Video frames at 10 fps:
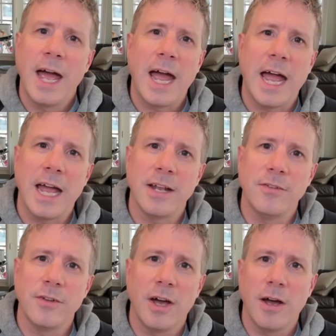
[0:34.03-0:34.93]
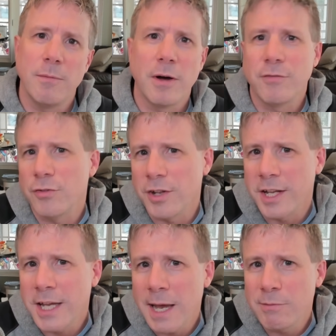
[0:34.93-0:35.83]
and I've used it in
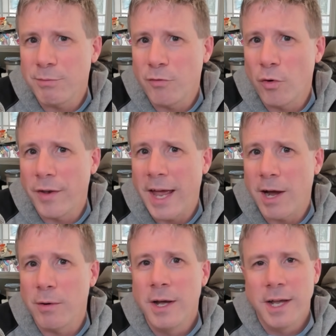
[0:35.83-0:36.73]
games before now.